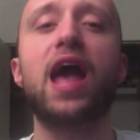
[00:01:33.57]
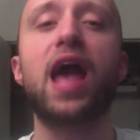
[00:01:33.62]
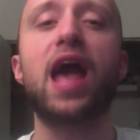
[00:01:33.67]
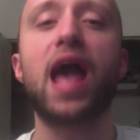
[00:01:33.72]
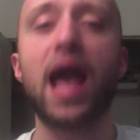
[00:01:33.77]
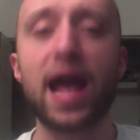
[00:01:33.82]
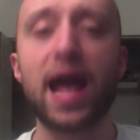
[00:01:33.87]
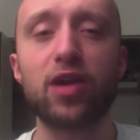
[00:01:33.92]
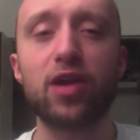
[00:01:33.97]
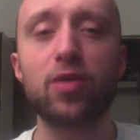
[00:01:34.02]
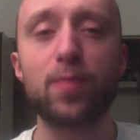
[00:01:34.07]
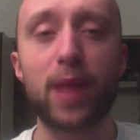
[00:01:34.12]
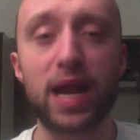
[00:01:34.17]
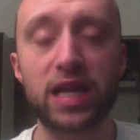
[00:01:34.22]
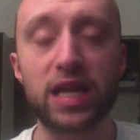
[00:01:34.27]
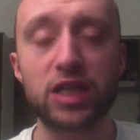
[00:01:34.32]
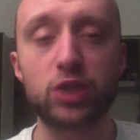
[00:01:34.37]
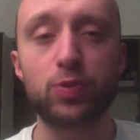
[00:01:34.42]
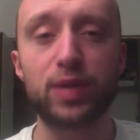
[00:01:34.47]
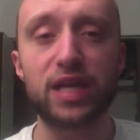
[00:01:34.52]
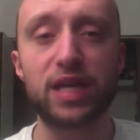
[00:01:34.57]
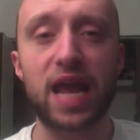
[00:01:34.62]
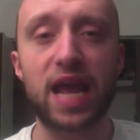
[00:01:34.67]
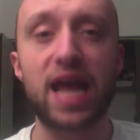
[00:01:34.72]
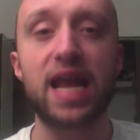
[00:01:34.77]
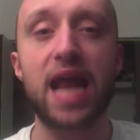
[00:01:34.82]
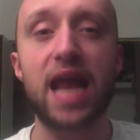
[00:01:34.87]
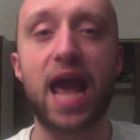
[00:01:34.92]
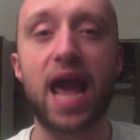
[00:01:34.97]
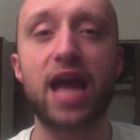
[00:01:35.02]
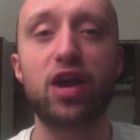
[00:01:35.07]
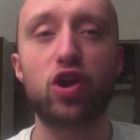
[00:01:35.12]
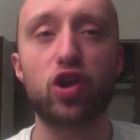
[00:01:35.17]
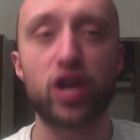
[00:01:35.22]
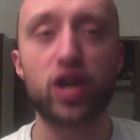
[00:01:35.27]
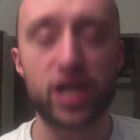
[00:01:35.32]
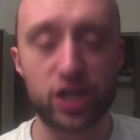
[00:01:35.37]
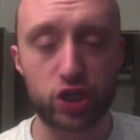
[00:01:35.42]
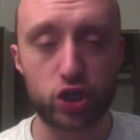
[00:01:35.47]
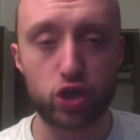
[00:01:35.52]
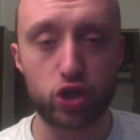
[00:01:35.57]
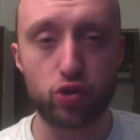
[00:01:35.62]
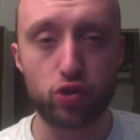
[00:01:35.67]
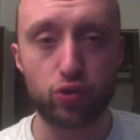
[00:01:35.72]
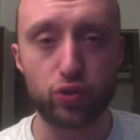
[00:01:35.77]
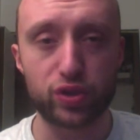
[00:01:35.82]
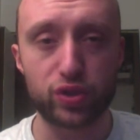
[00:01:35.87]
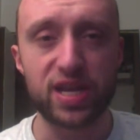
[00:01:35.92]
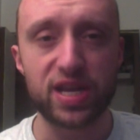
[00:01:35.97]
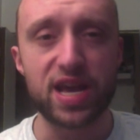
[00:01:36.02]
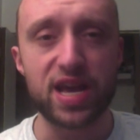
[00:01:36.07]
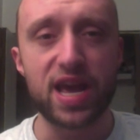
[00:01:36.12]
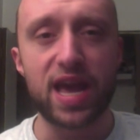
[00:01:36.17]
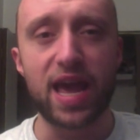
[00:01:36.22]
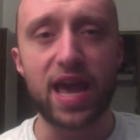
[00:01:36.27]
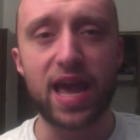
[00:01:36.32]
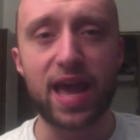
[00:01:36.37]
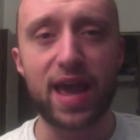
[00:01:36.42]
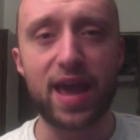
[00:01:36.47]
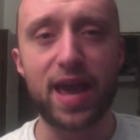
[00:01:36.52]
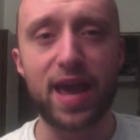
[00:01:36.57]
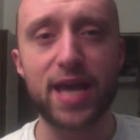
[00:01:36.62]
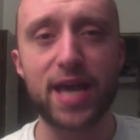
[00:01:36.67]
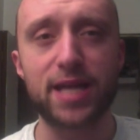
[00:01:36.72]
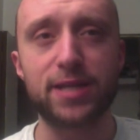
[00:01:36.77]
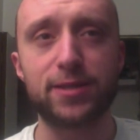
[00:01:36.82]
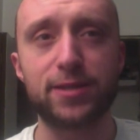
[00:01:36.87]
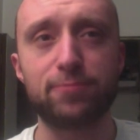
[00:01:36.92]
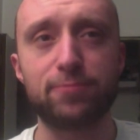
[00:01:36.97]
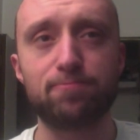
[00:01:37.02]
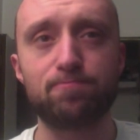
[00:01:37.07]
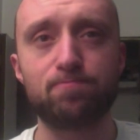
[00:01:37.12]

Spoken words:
anger management and anger issues and